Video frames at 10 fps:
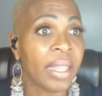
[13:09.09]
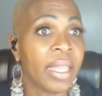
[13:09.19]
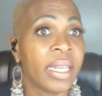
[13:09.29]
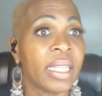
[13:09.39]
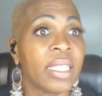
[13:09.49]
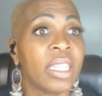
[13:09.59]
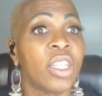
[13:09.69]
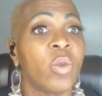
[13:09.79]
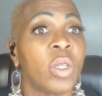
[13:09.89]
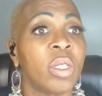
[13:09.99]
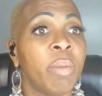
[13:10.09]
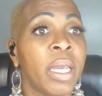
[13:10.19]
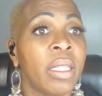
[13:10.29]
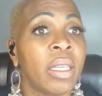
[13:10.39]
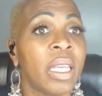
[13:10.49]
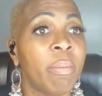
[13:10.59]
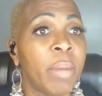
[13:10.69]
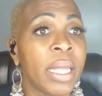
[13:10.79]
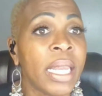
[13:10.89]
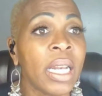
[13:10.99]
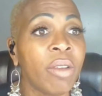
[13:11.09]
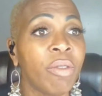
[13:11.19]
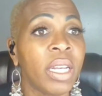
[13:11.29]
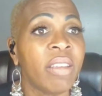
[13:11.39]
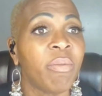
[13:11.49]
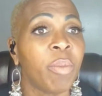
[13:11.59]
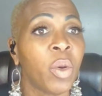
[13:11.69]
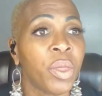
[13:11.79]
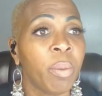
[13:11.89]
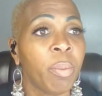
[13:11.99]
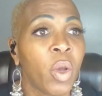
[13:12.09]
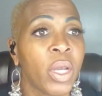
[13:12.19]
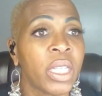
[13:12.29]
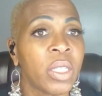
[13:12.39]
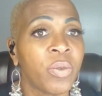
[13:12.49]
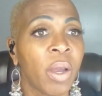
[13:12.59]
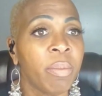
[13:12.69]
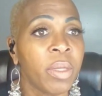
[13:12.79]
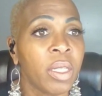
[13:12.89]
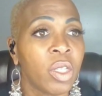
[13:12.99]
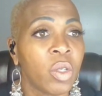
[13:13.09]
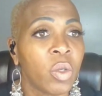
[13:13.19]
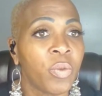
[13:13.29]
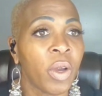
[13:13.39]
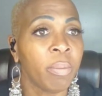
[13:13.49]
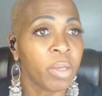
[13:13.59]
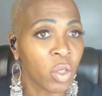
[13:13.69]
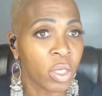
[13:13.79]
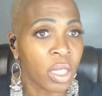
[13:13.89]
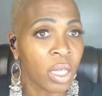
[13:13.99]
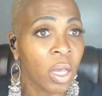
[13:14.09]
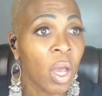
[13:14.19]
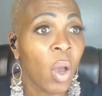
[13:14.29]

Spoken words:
The decision was made to immediately relieve both employees from duty,